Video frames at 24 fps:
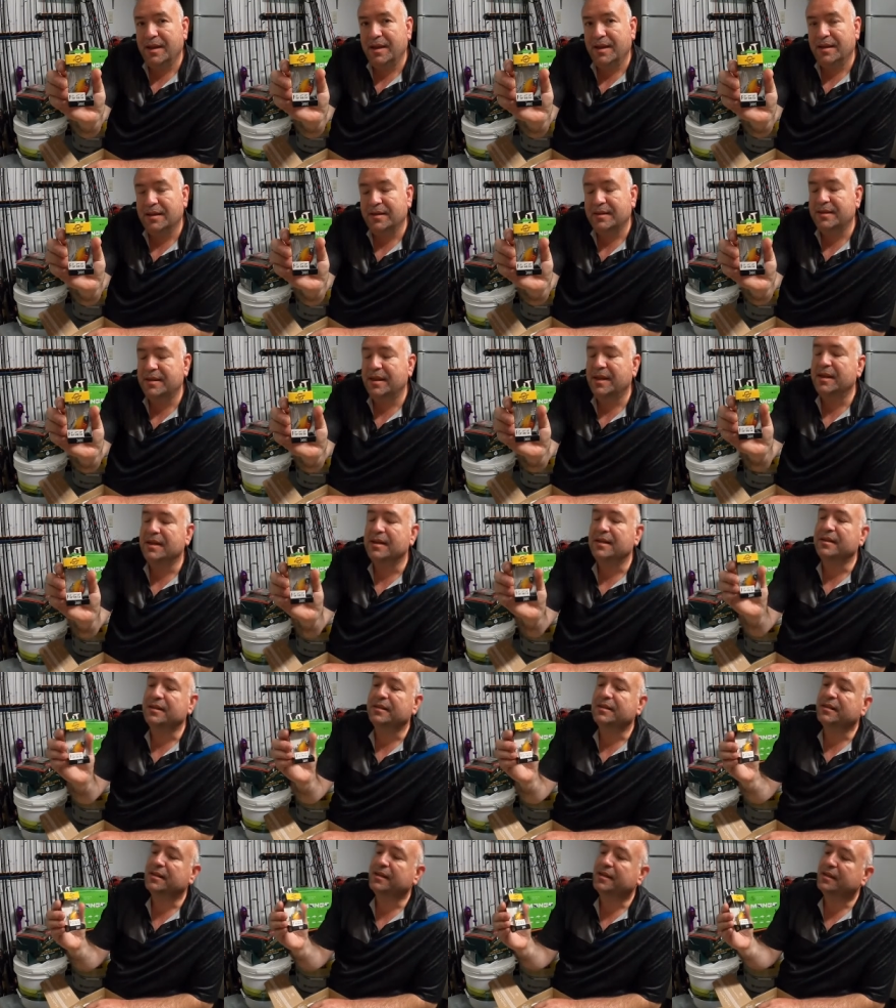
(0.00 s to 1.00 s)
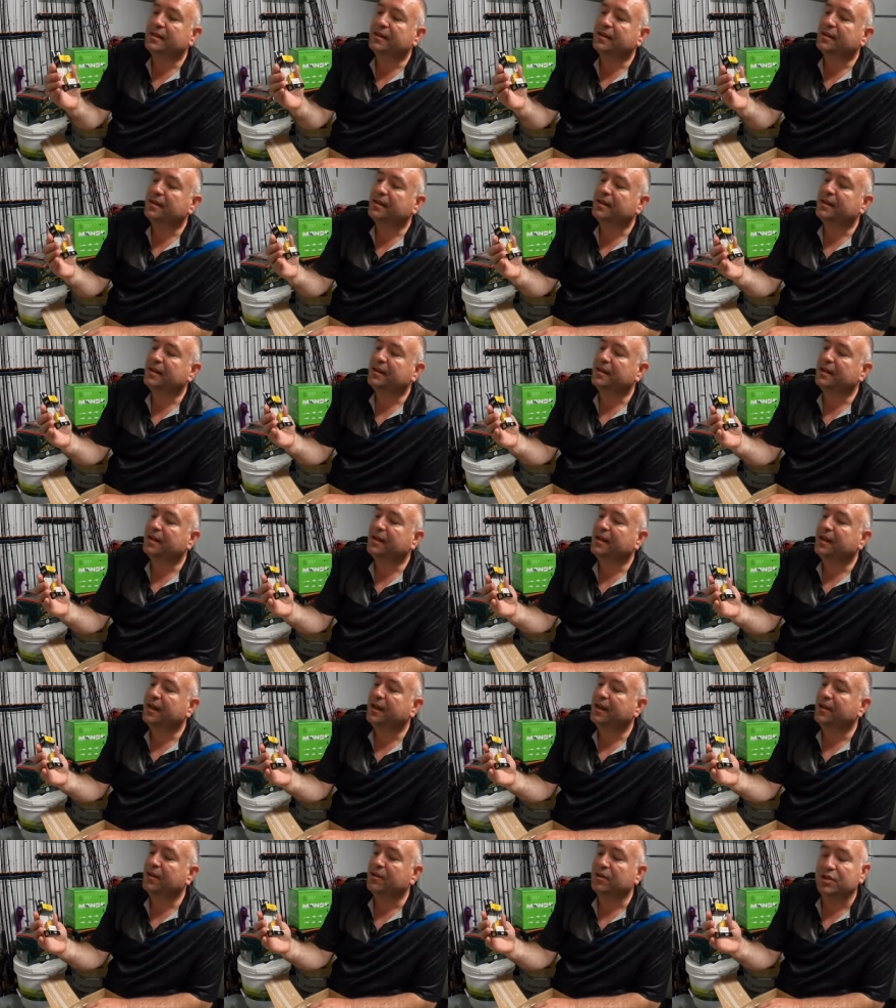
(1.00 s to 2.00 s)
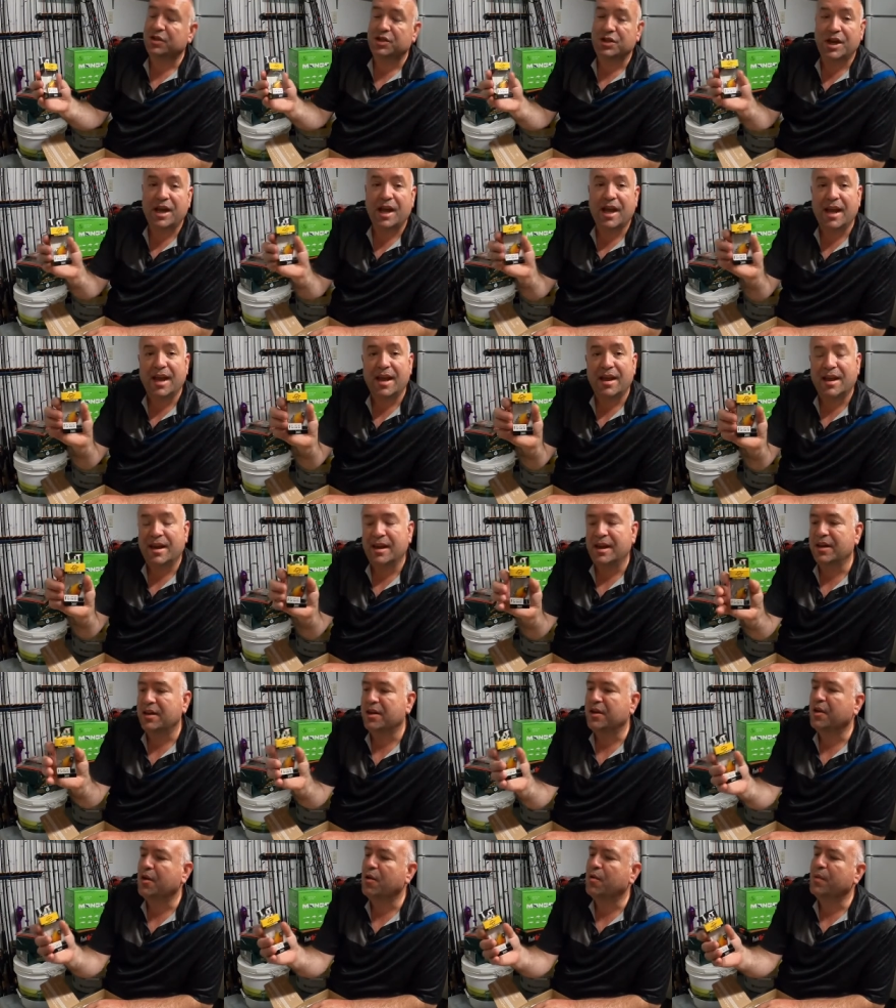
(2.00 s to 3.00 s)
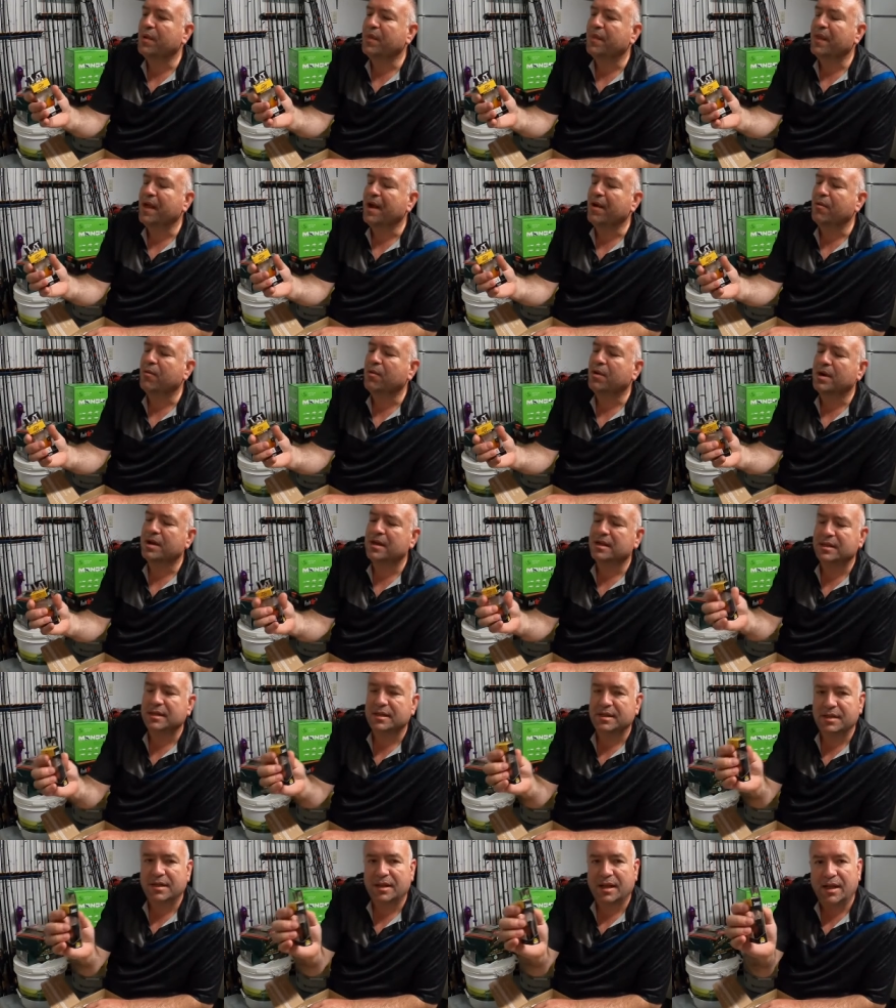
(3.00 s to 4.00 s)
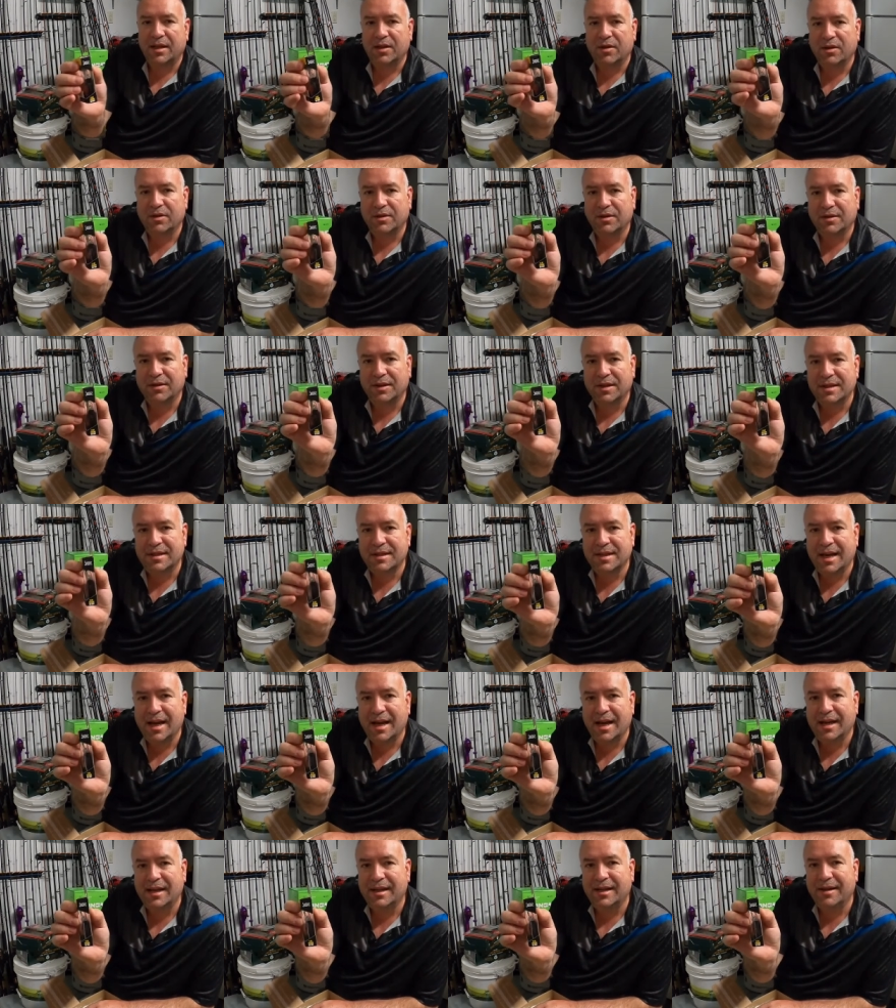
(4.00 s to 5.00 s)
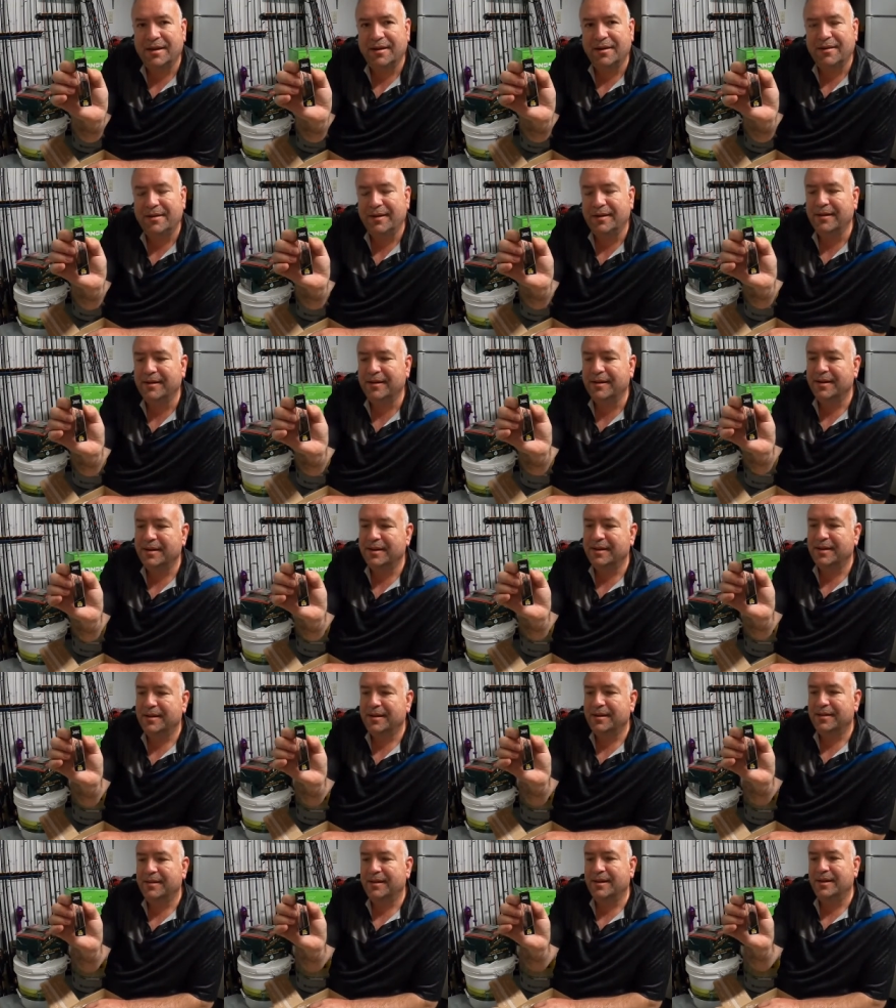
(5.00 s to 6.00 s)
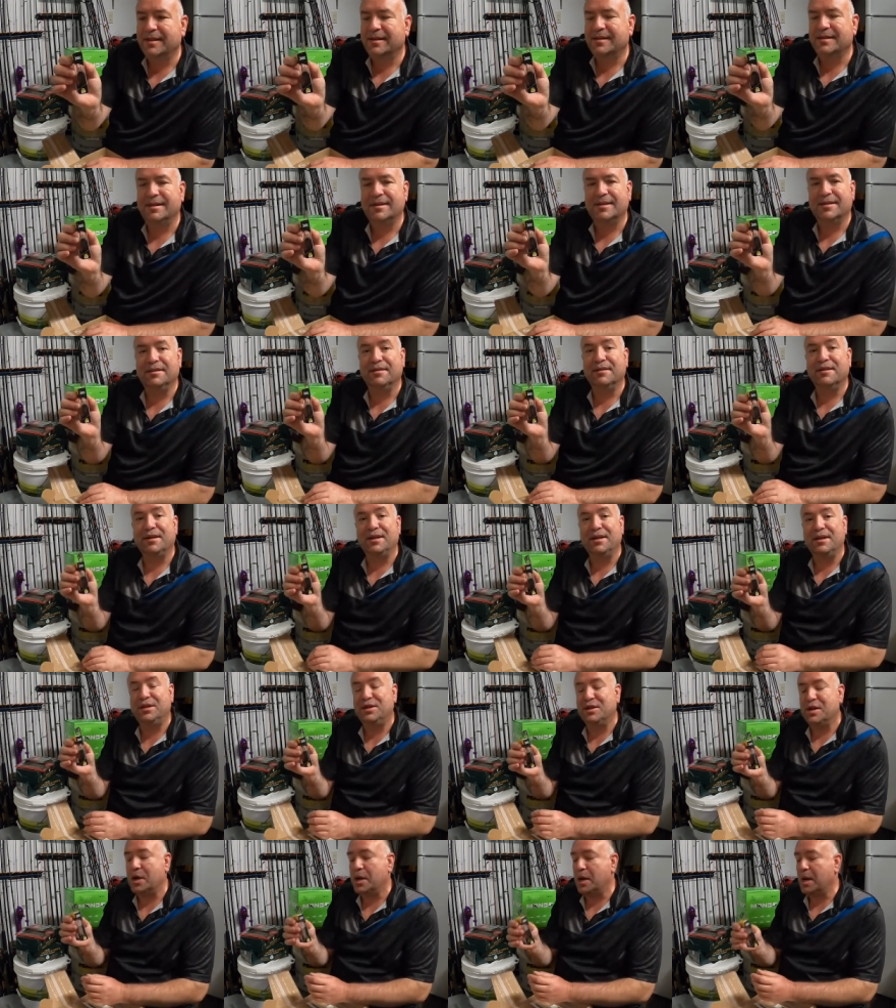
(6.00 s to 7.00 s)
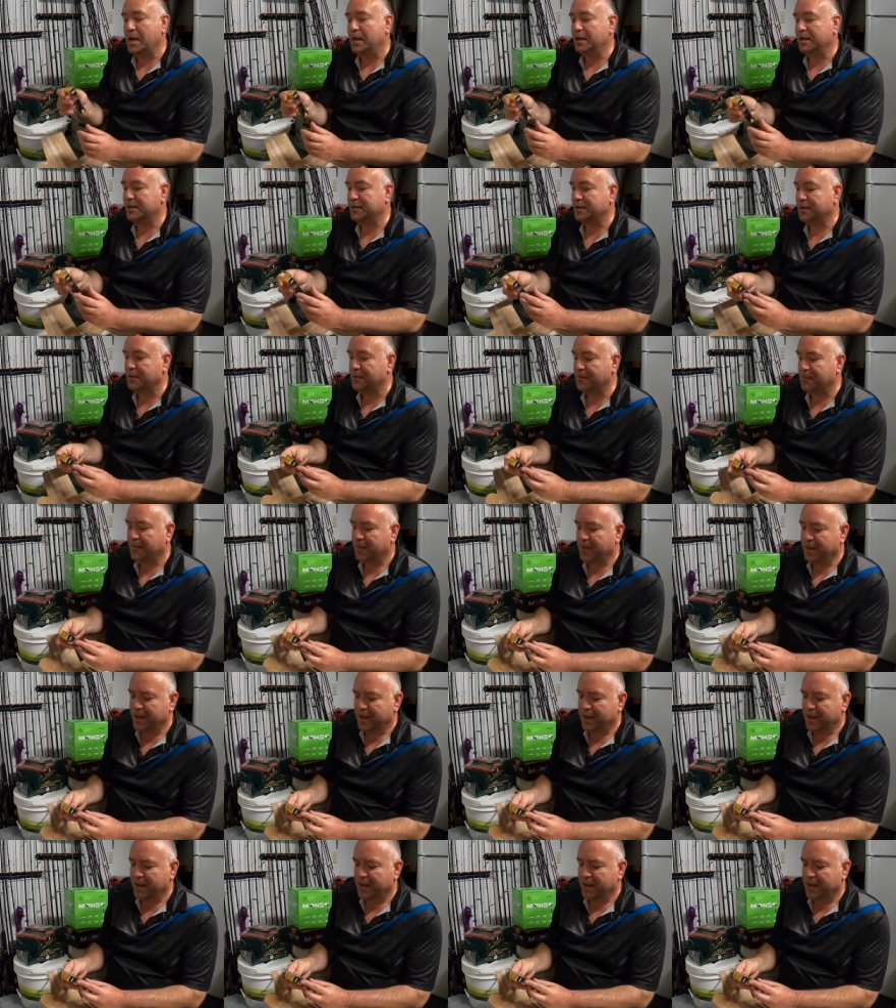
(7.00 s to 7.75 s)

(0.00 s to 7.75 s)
it says LJ. I didn't know what that was until I looked on the side there, and that says Lucky John. So